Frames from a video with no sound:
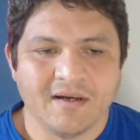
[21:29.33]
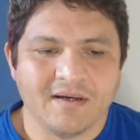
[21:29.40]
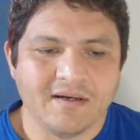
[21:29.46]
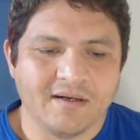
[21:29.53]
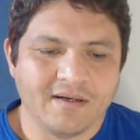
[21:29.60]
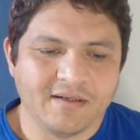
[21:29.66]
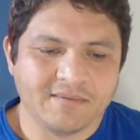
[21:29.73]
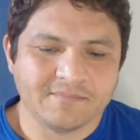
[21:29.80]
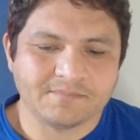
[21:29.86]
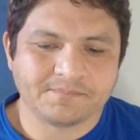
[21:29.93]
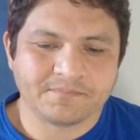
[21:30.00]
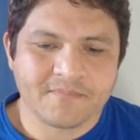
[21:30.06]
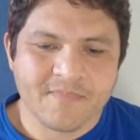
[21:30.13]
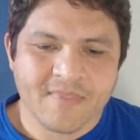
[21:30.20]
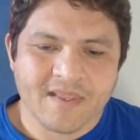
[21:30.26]
um,
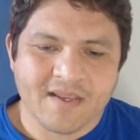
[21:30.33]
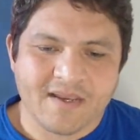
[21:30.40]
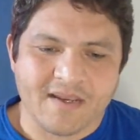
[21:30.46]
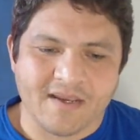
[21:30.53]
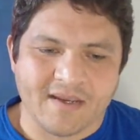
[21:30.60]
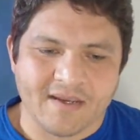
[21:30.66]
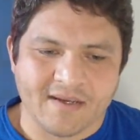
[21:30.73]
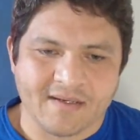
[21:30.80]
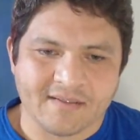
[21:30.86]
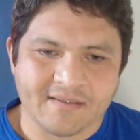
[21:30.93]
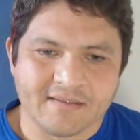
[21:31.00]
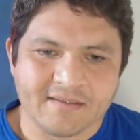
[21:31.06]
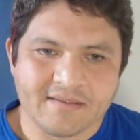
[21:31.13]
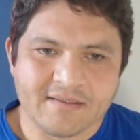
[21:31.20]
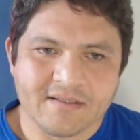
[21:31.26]

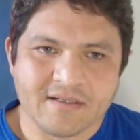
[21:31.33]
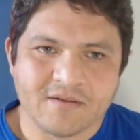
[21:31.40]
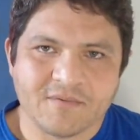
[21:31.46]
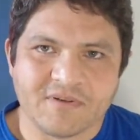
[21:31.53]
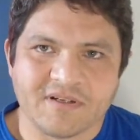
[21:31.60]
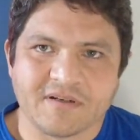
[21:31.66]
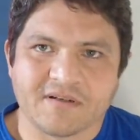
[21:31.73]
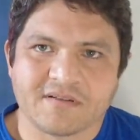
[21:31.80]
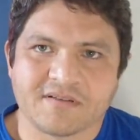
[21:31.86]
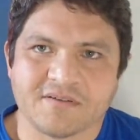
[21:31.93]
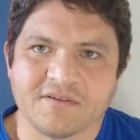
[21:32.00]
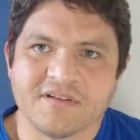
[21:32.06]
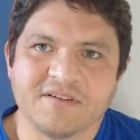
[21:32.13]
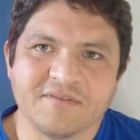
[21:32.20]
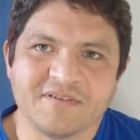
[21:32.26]
and when you so
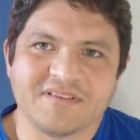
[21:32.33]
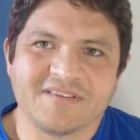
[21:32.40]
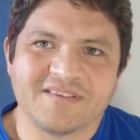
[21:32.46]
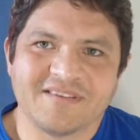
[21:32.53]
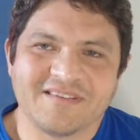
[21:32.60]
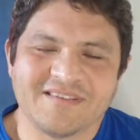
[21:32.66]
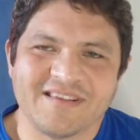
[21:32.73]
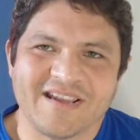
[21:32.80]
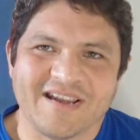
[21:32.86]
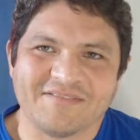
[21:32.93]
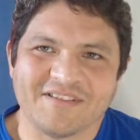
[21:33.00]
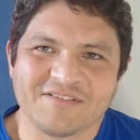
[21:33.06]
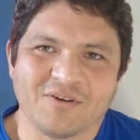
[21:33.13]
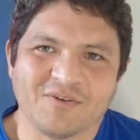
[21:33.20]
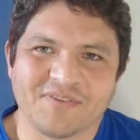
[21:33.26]
it would, they have
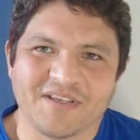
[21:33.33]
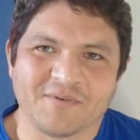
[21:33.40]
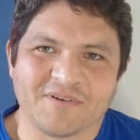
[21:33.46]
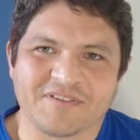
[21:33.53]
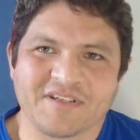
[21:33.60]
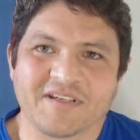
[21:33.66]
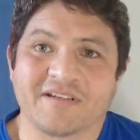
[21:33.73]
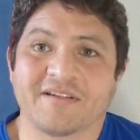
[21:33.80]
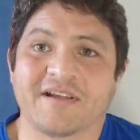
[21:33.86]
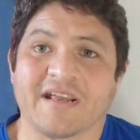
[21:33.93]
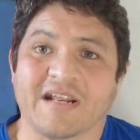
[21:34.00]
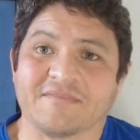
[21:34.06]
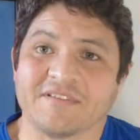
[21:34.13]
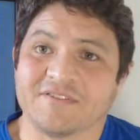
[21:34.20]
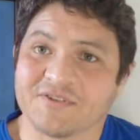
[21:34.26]
this whole thing where you kind
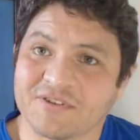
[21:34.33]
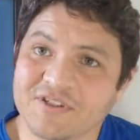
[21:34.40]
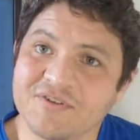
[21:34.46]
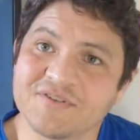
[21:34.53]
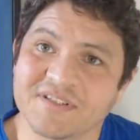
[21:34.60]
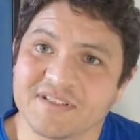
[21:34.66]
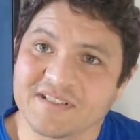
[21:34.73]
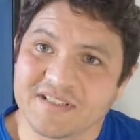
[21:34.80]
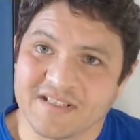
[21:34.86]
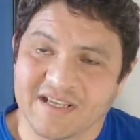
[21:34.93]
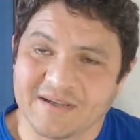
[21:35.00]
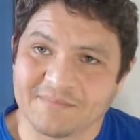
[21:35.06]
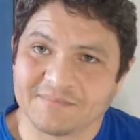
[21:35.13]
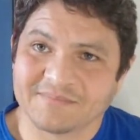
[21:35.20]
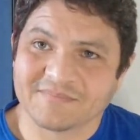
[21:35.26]
of have to introduce it to
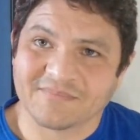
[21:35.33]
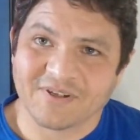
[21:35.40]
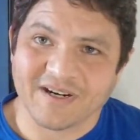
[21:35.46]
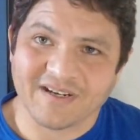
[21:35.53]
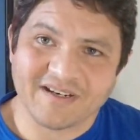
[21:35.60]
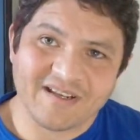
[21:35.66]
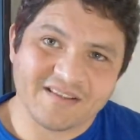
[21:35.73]
them, right?